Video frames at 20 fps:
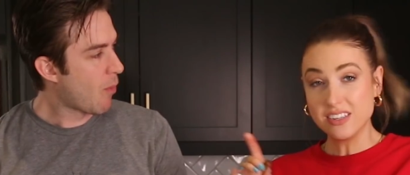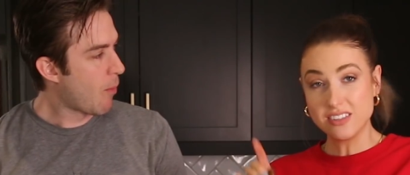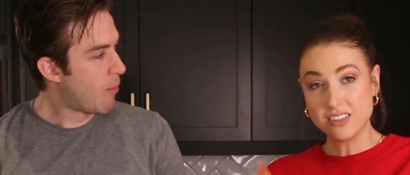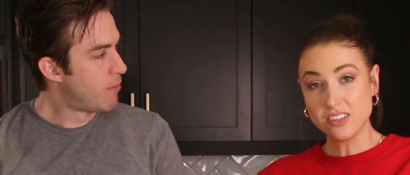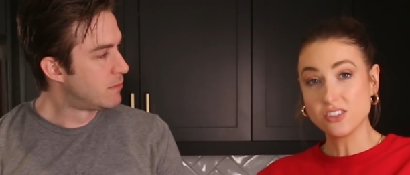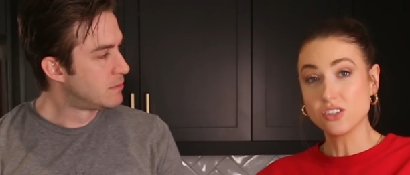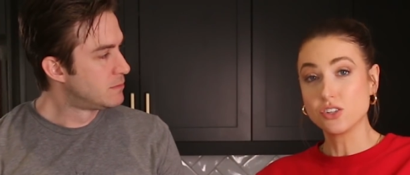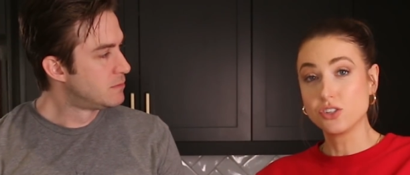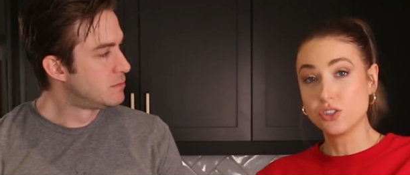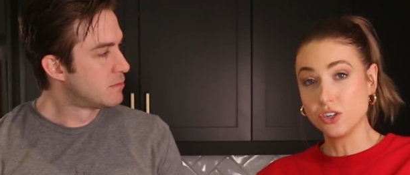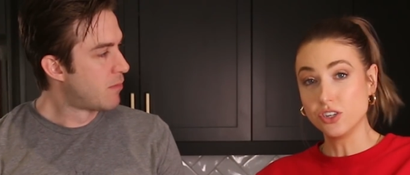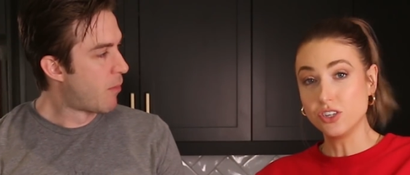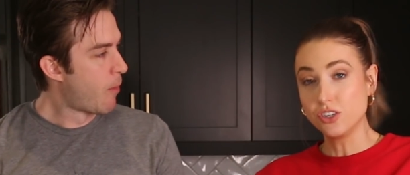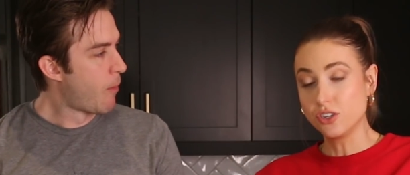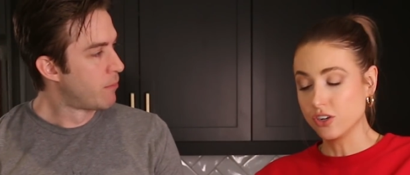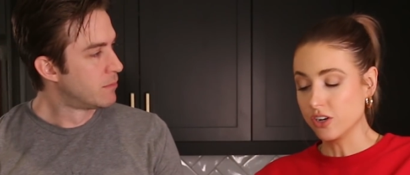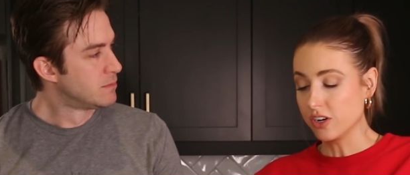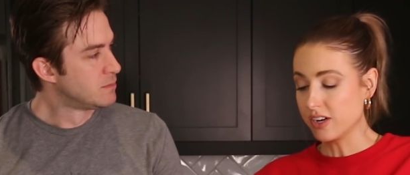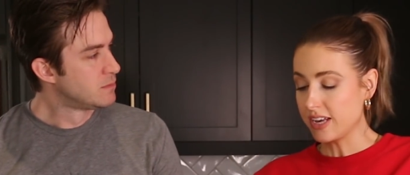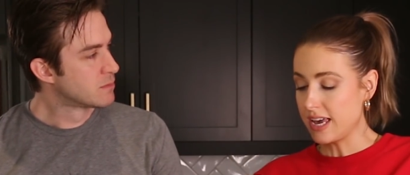Speaker 1: This is a
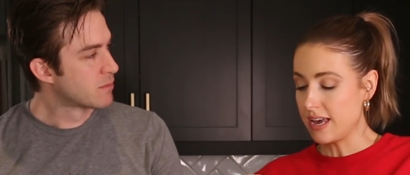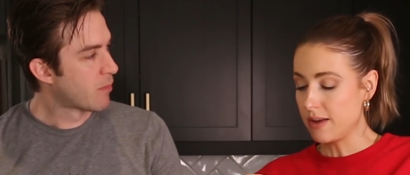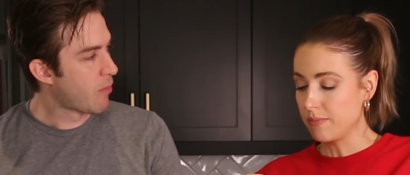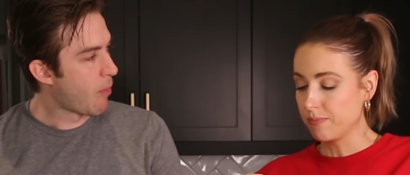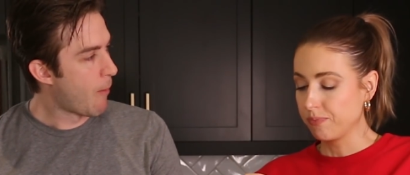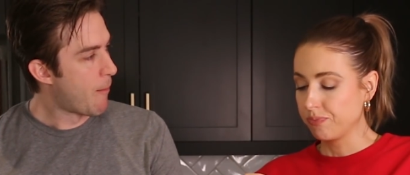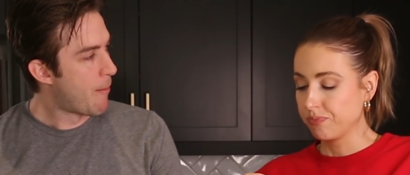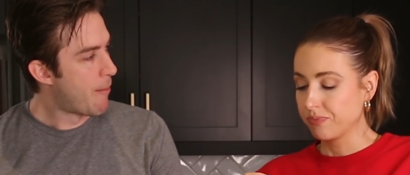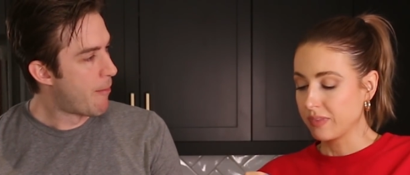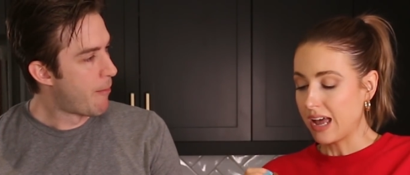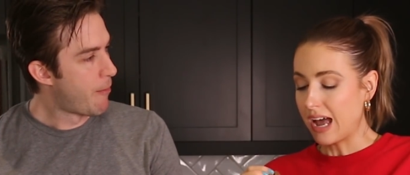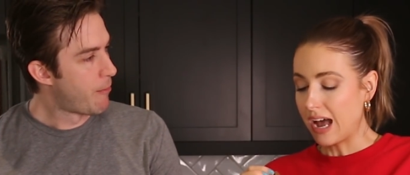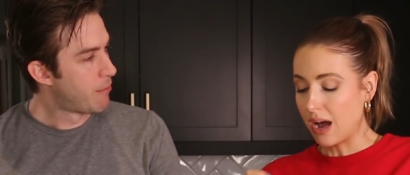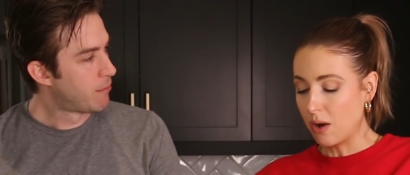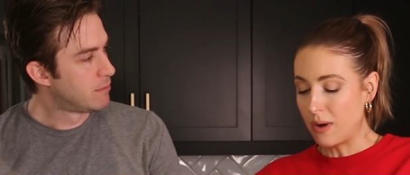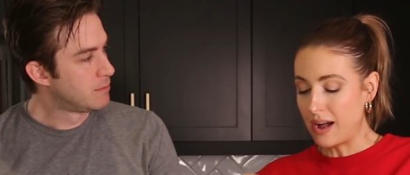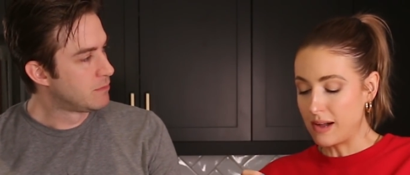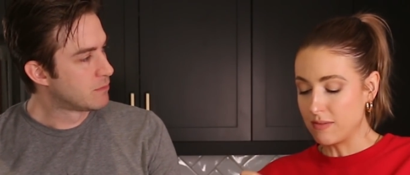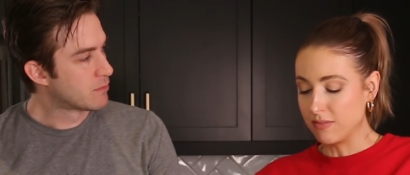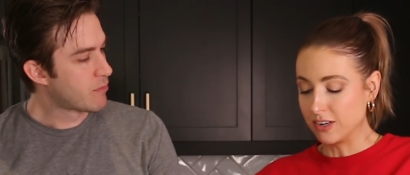good cookie.
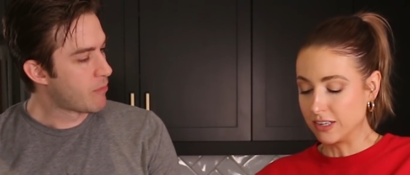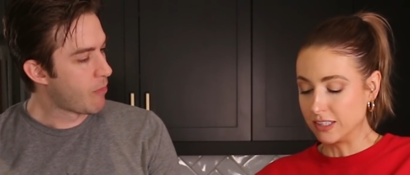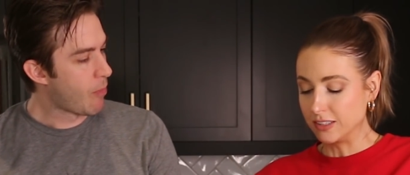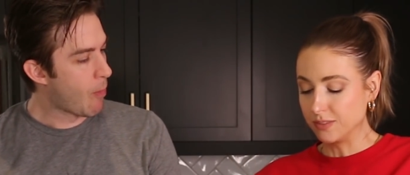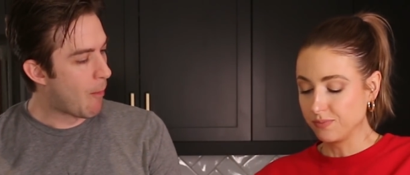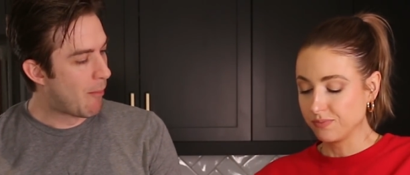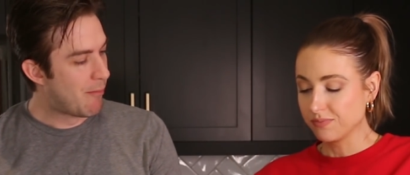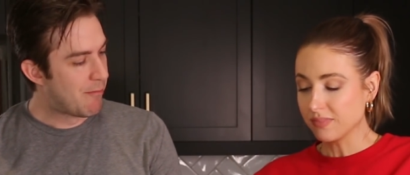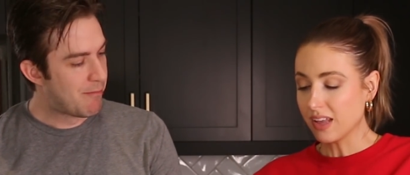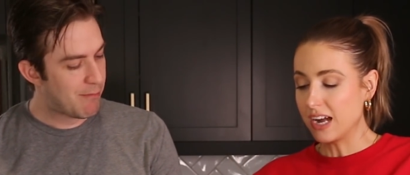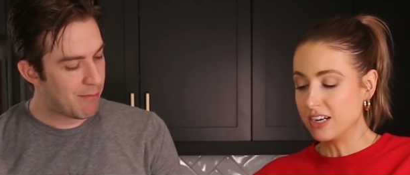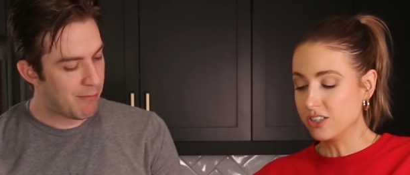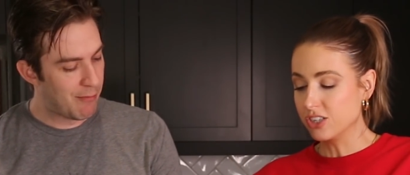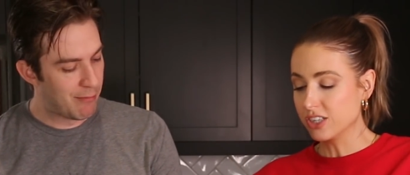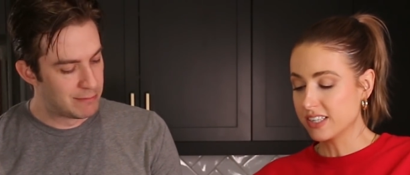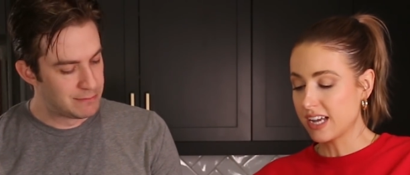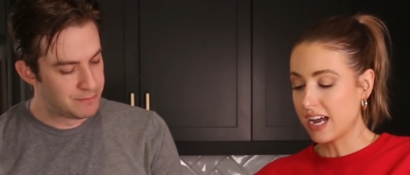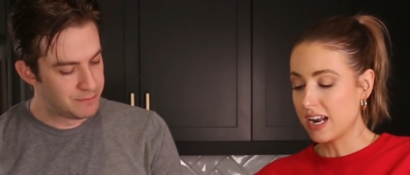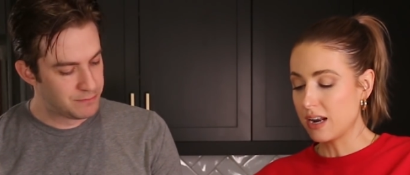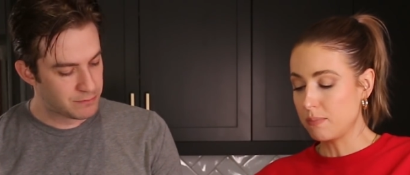However, I
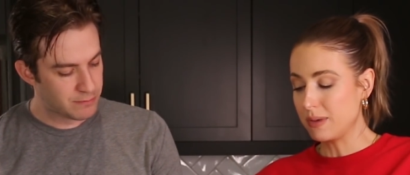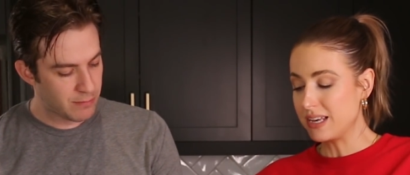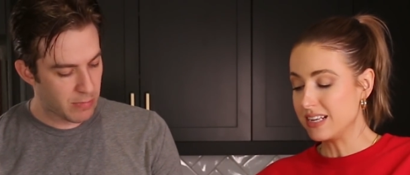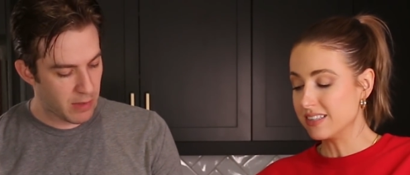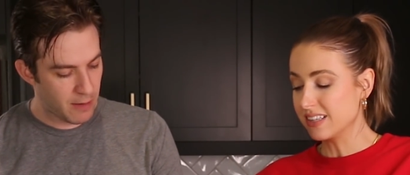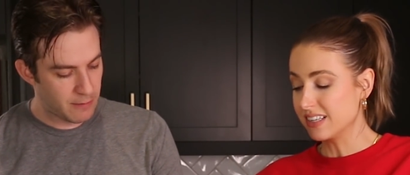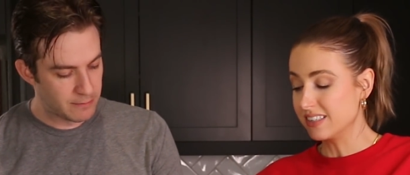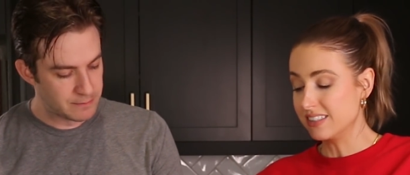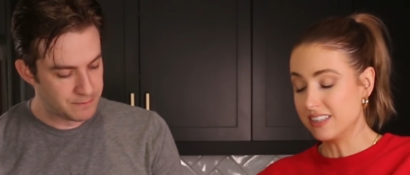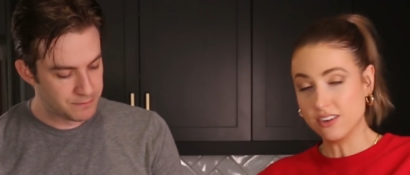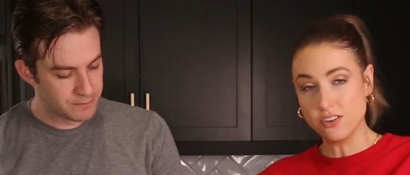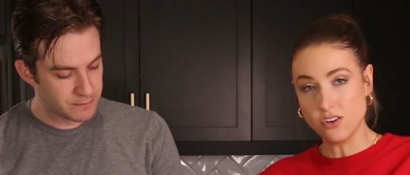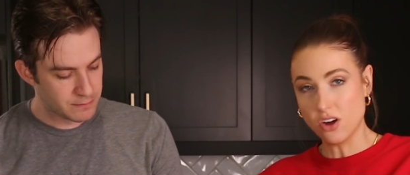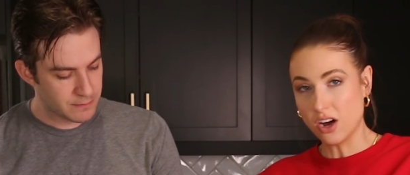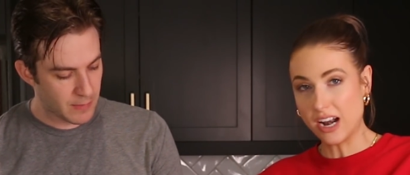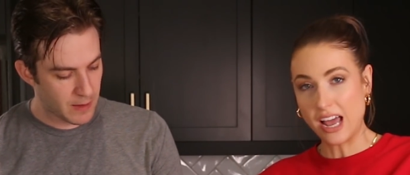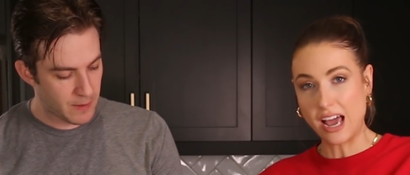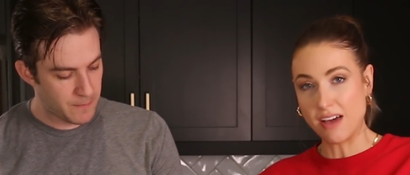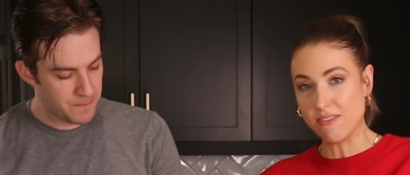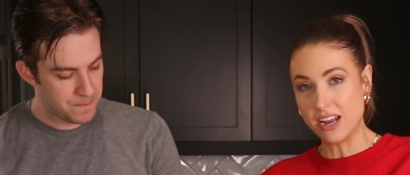just had a piece that did
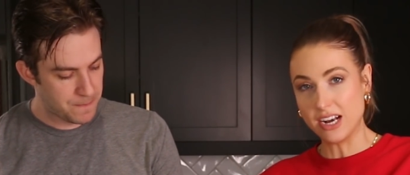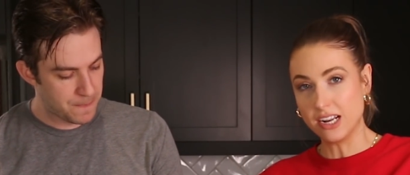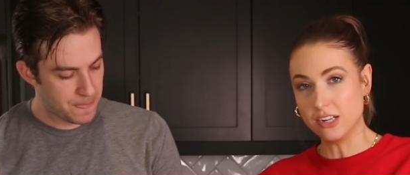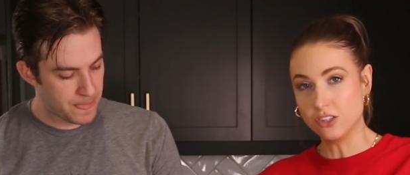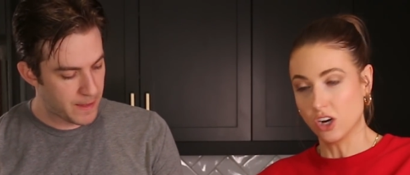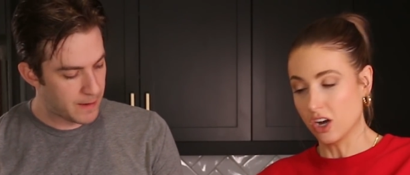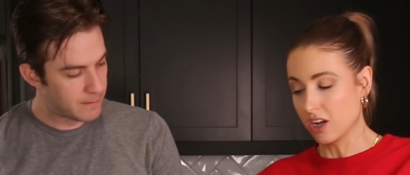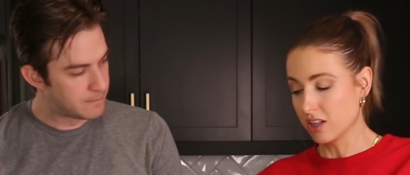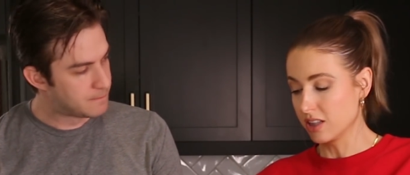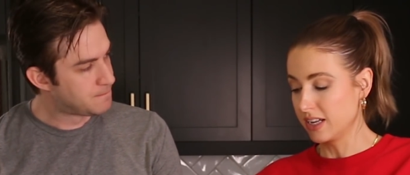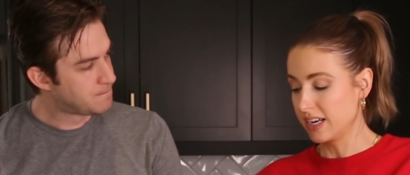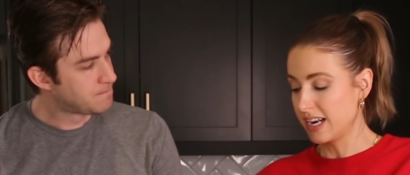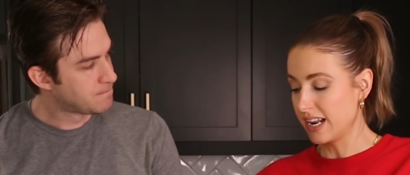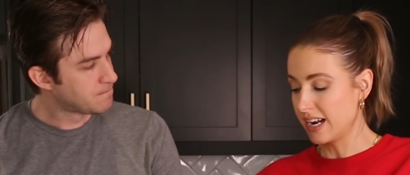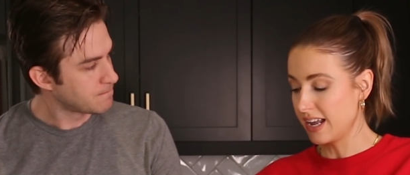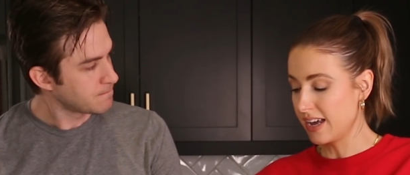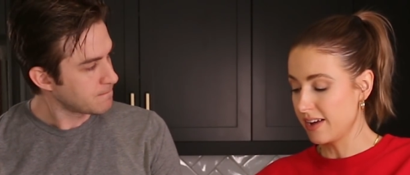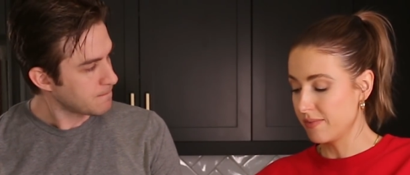not have any chocolate in